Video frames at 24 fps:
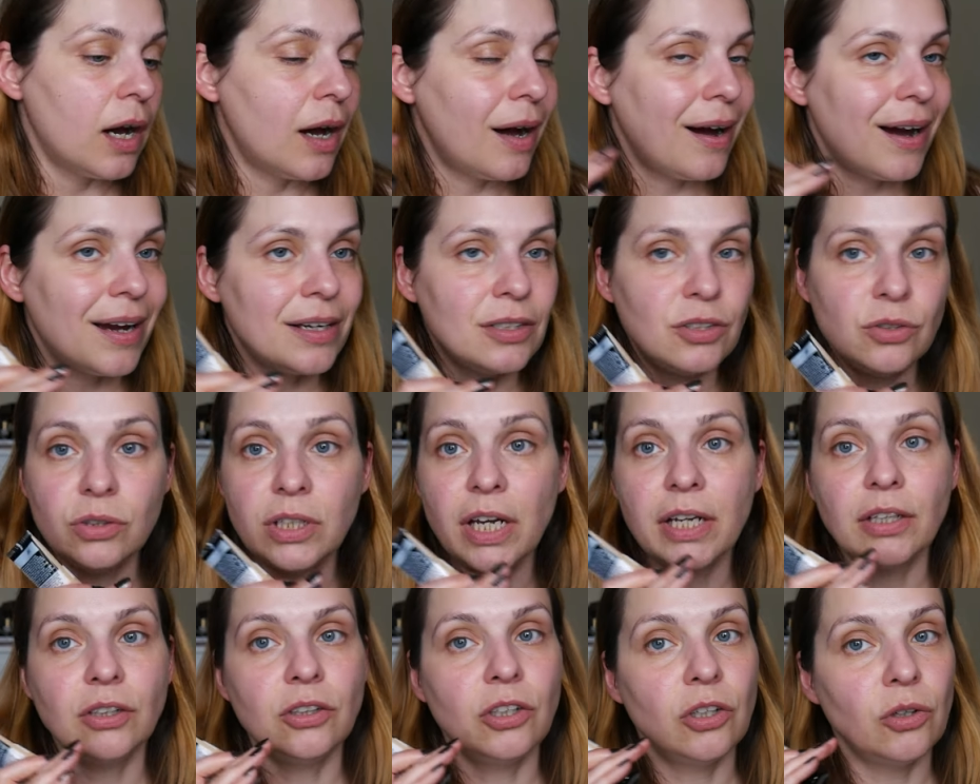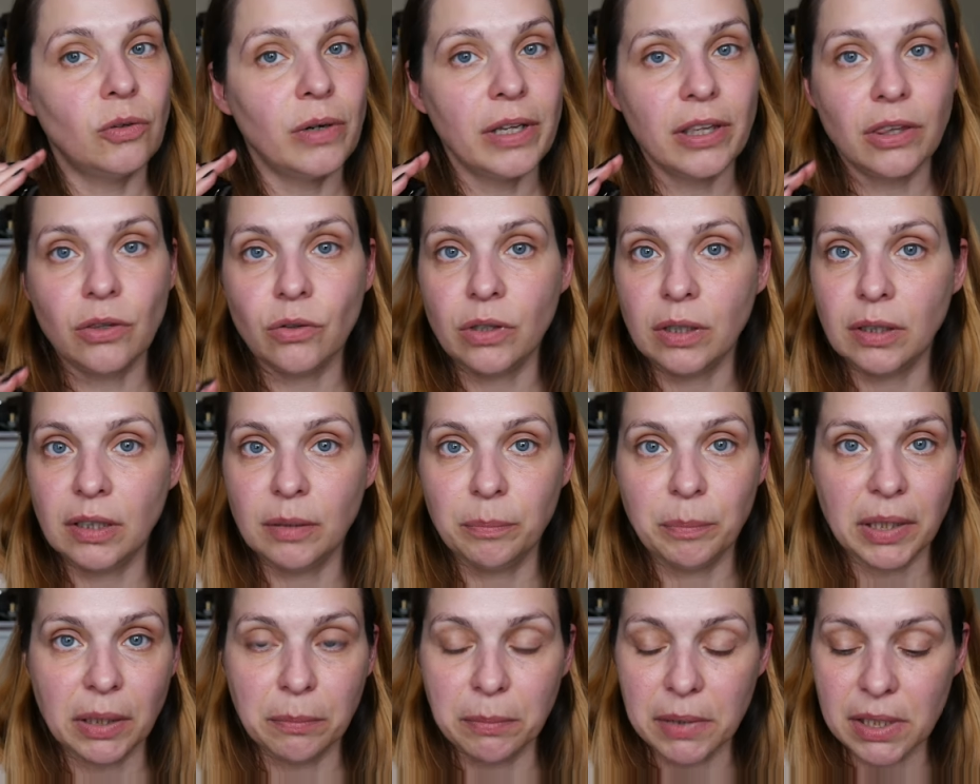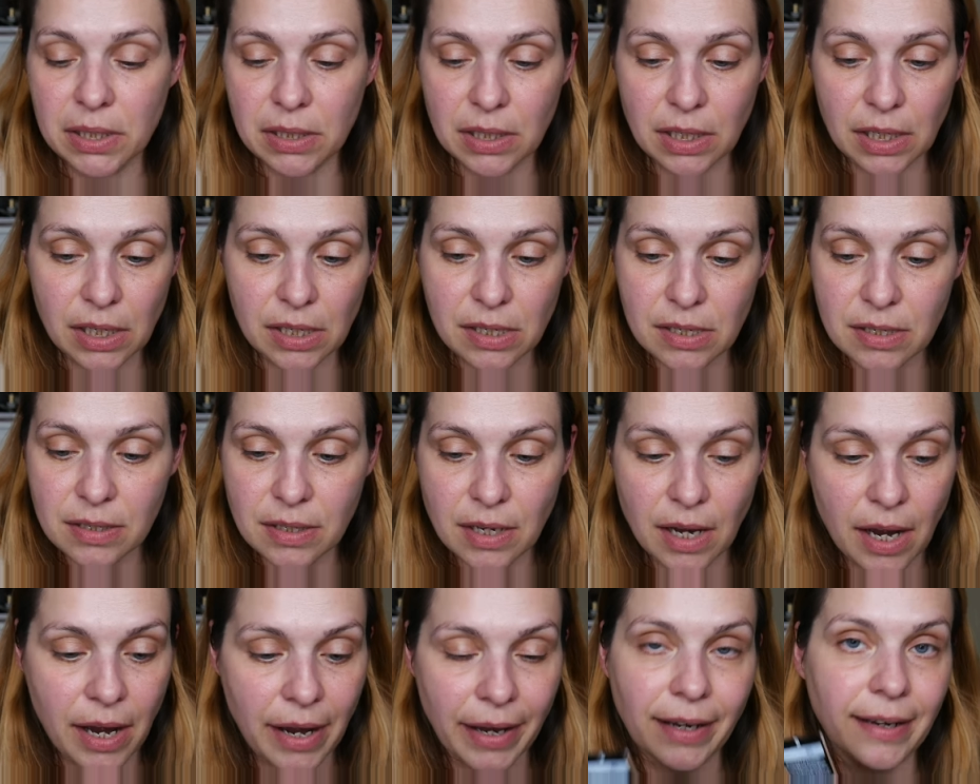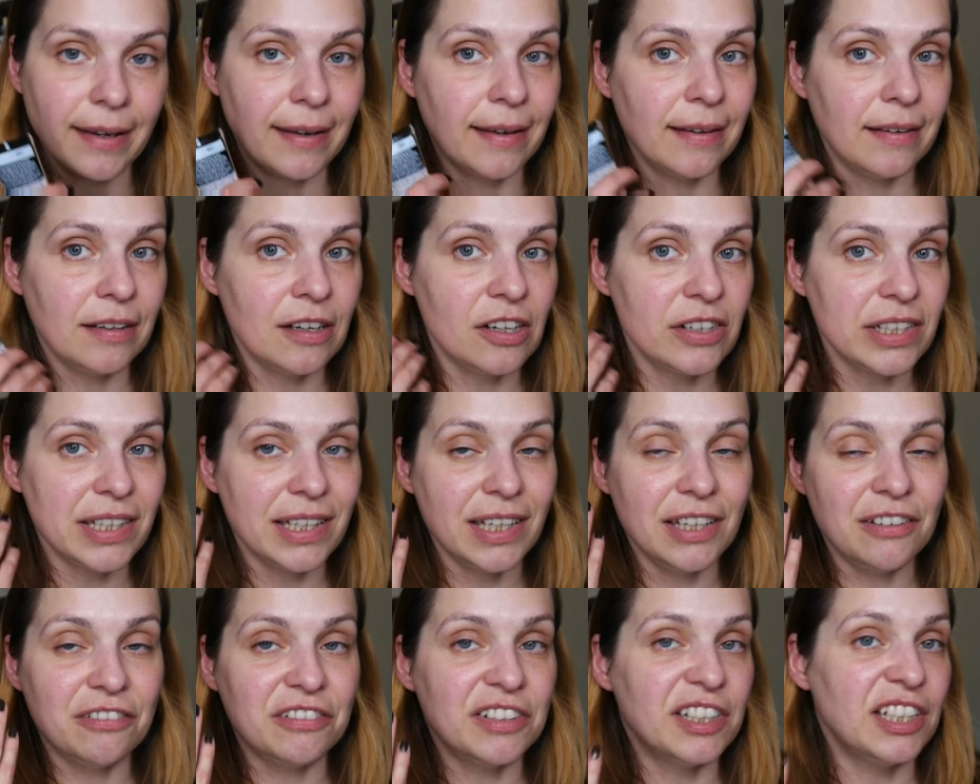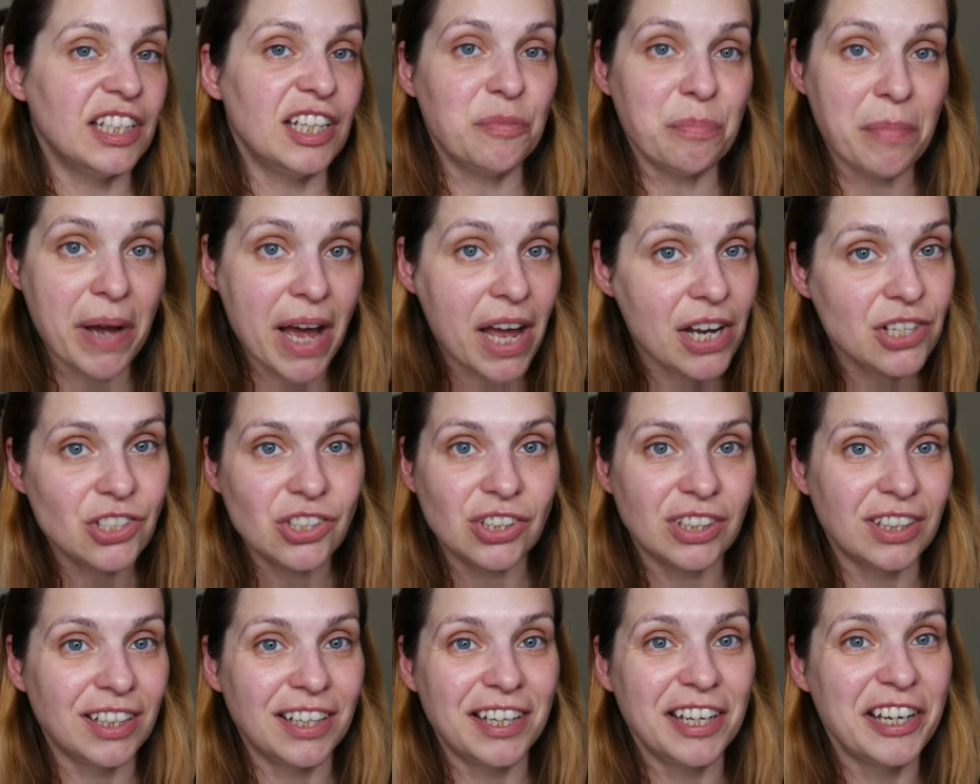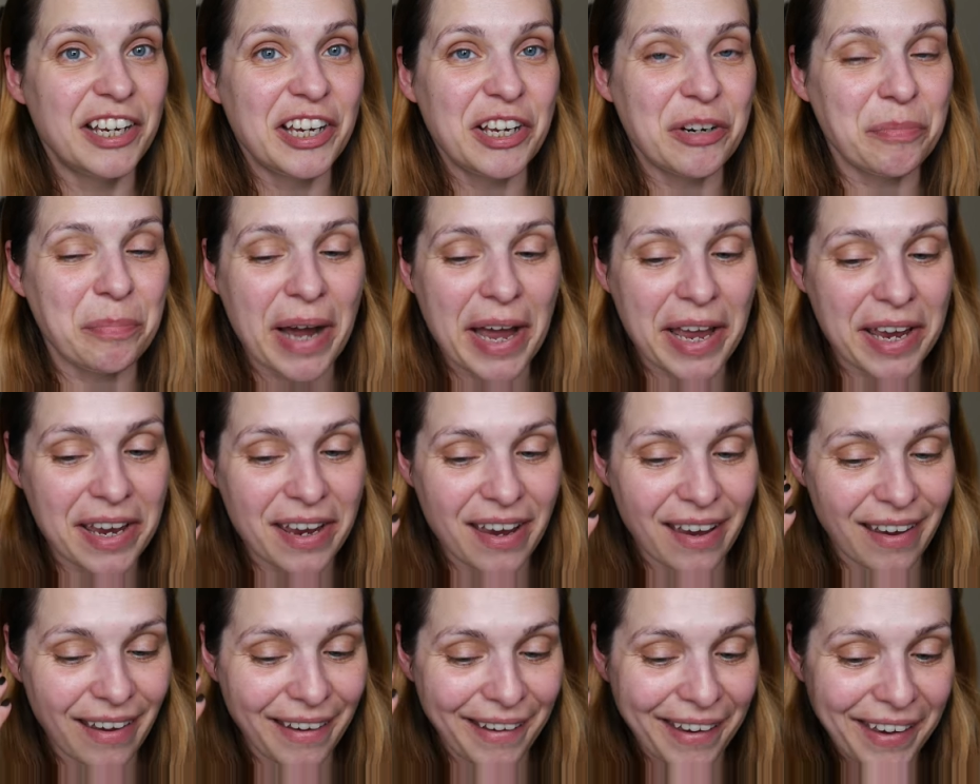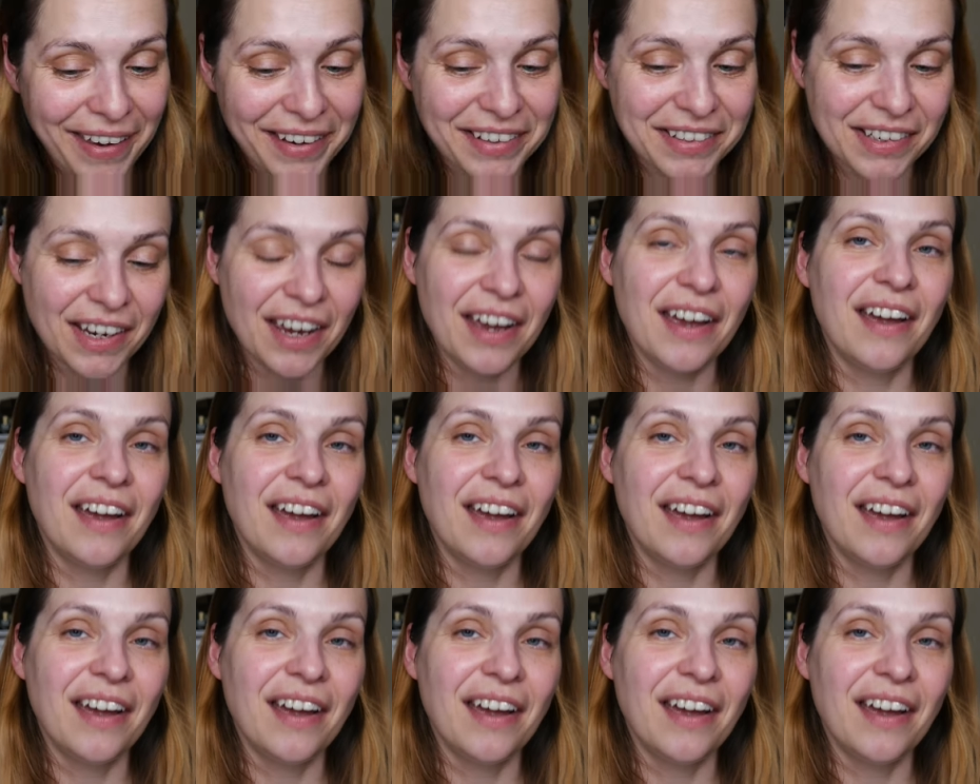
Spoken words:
I do not know what 3D pigment is. I cannot even imagine it in my head